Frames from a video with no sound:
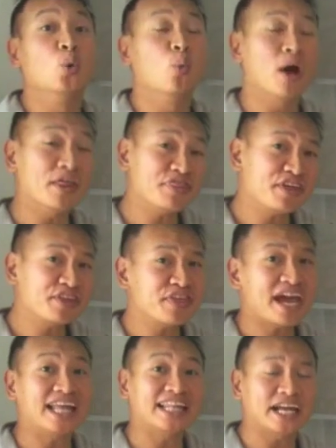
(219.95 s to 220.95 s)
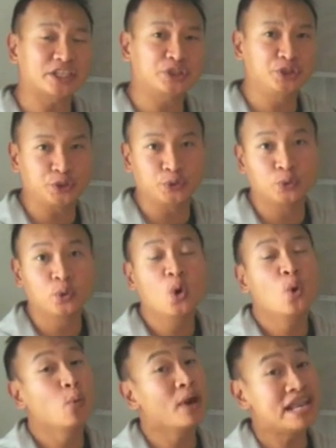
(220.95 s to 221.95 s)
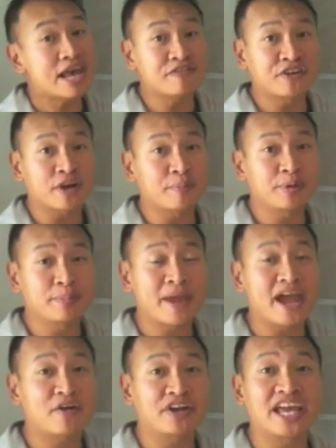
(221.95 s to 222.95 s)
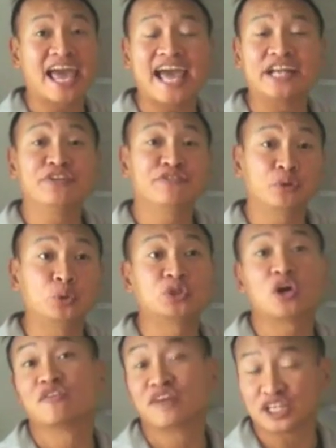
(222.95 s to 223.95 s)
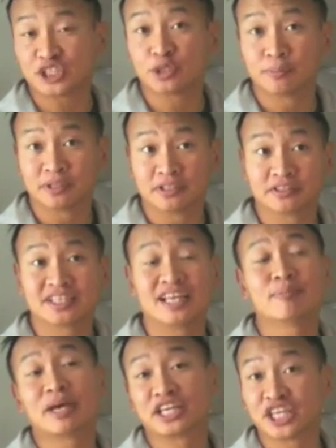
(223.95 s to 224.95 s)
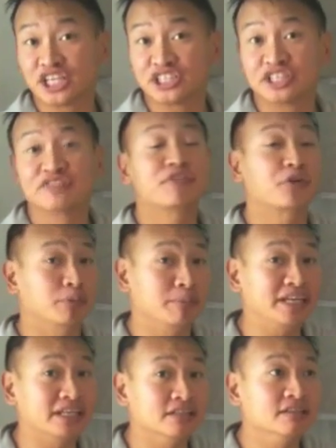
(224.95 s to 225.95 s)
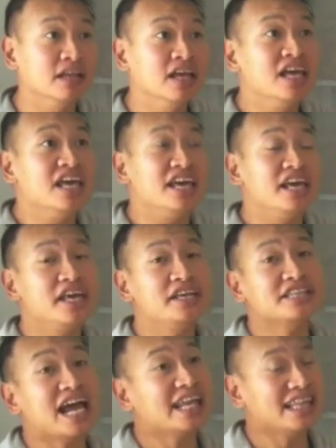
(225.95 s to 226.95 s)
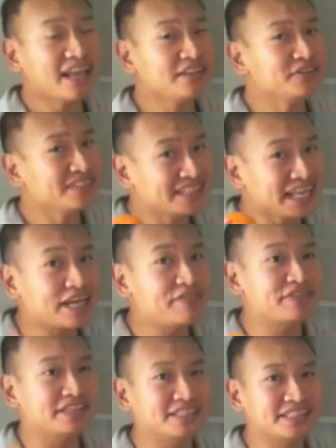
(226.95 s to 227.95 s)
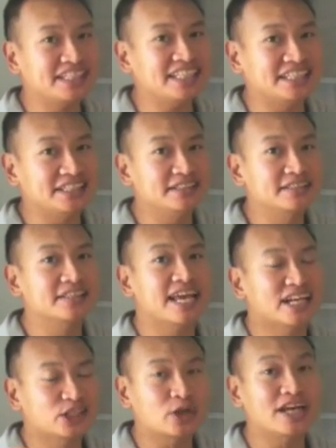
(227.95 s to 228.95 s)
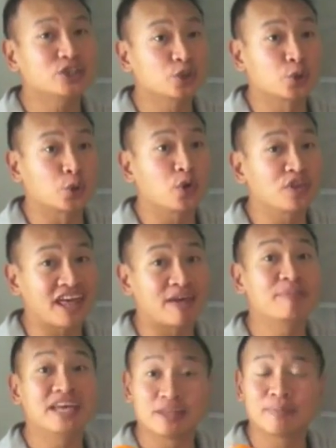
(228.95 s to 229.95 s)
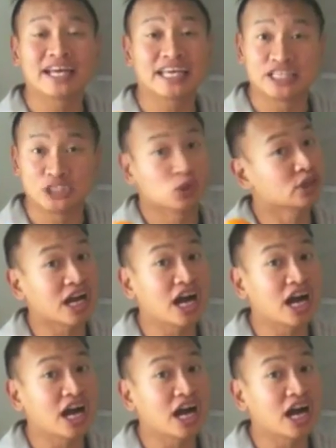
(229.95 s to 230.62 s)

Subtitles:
One thing that I like to do whenever I'm preparing any fruits or vegetables in my kitchen for a meal is I like to save the seeds and try to grow them in my indoor